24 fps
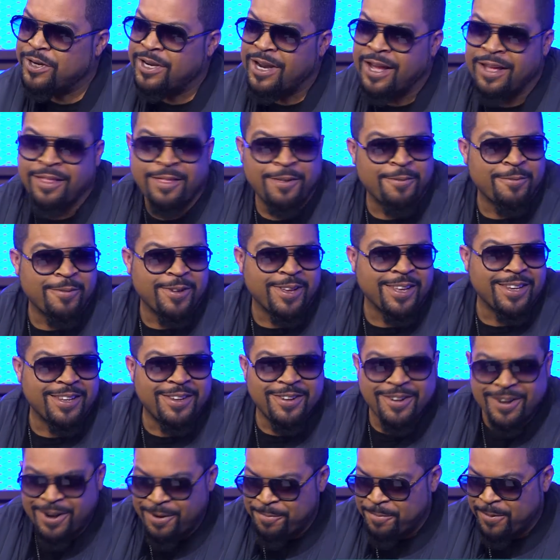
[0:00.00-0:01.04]
another one.
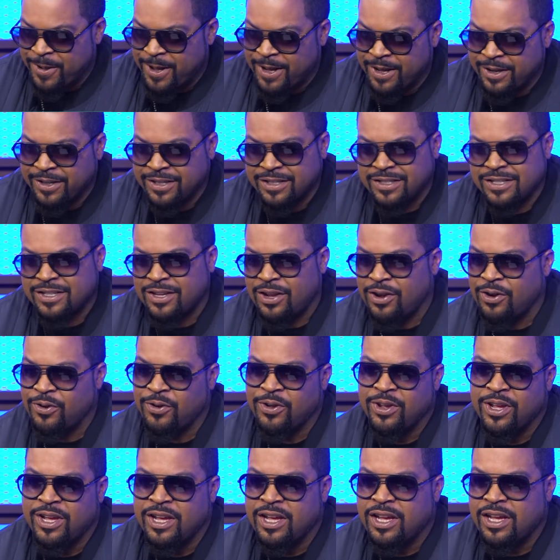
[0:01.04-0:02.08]
You know what I mean? So
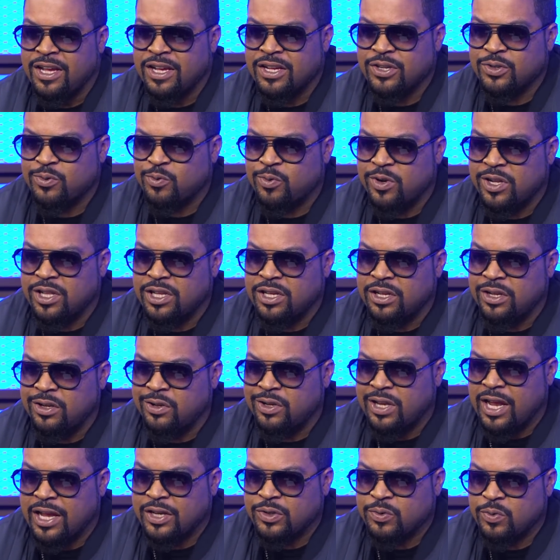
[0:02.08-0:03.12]
that's really
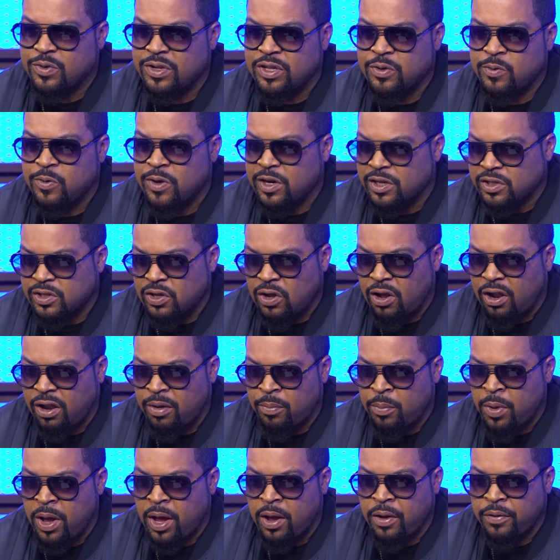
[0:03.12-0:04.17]
what it's all
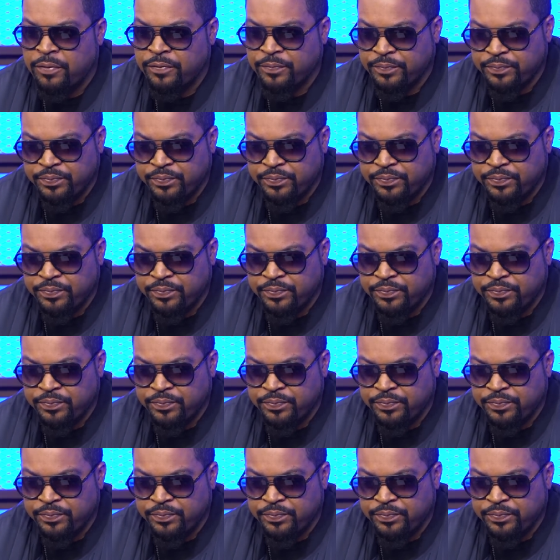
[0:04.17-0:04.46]
about.